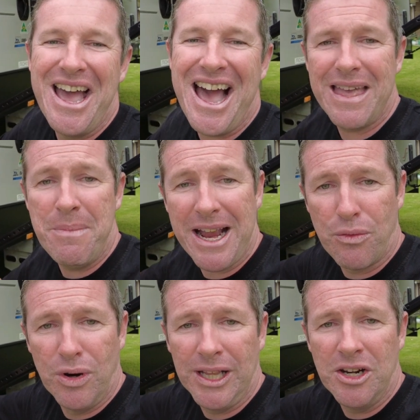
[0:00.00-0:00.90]
that make a
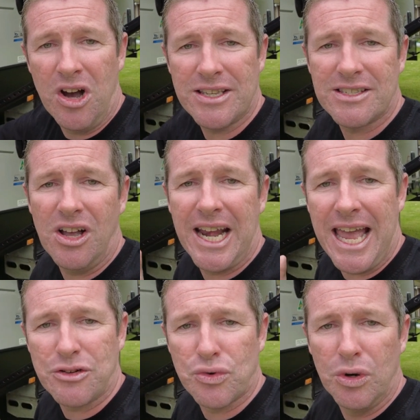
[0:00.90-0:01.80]
really nice slide
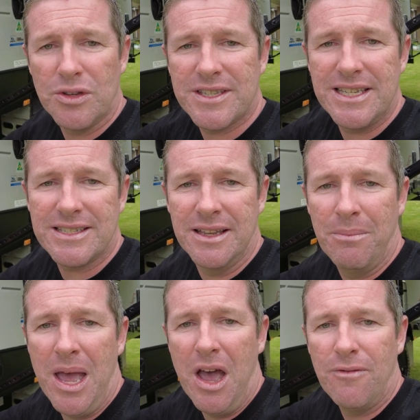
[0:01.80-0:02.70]
out drawer
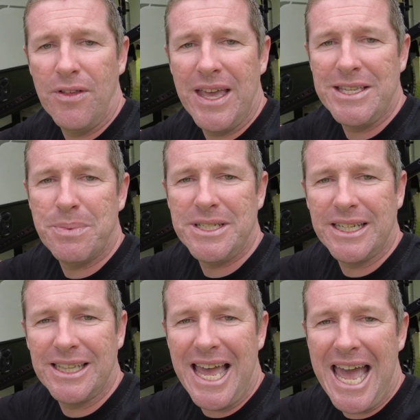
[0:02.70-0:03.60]
system for these
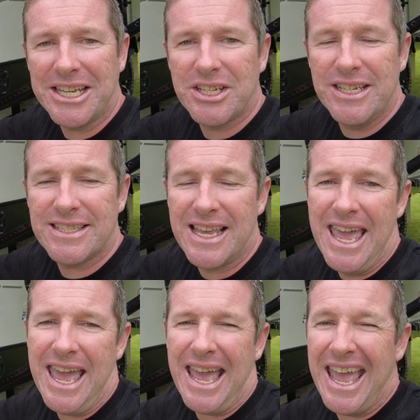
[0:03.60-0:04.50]
particular hatches,
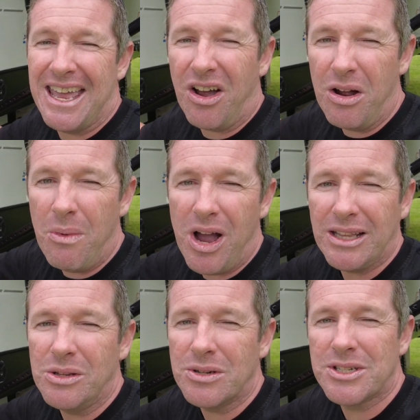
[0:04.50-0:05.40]
and I
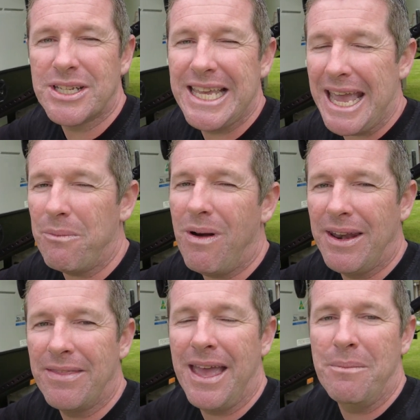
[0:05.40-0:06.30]
might look to get one
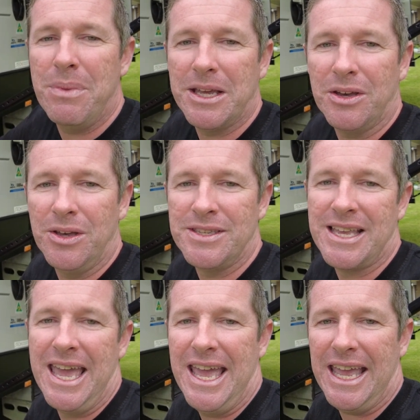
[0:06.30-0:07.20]
of them
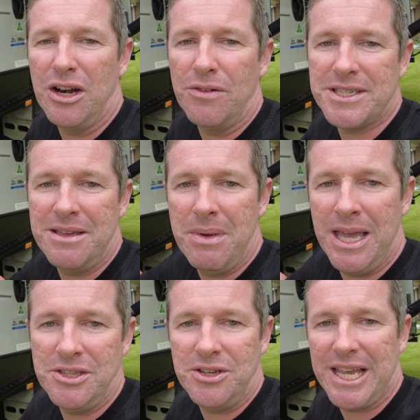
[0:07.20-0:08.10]
because it obviously
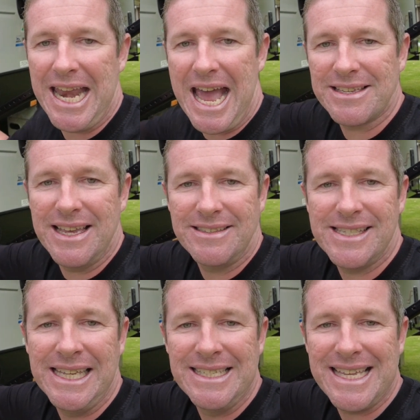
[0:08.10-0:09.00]
means you can access
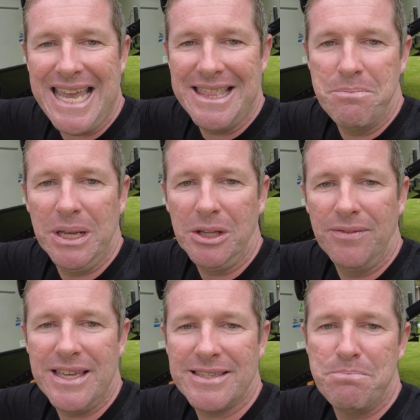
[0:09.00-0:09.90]
things in the middle of
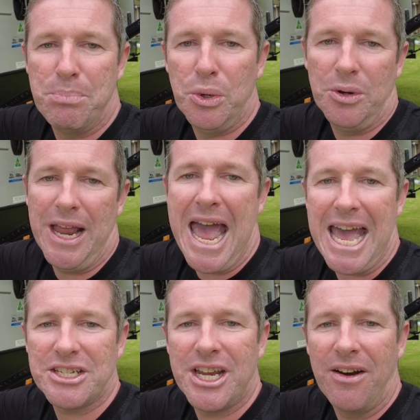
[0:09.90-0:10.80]
this boot
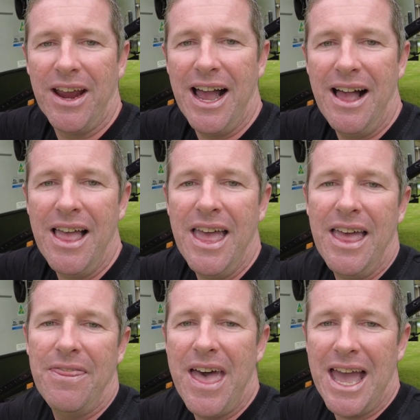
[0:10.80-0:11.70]
hatch area
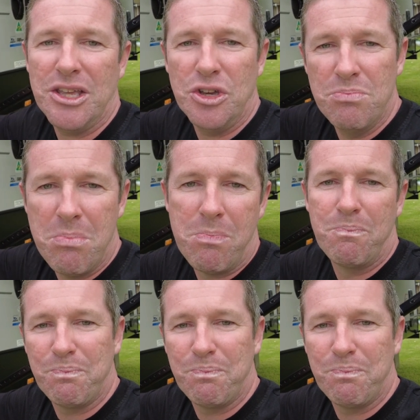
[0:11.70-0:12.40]
that you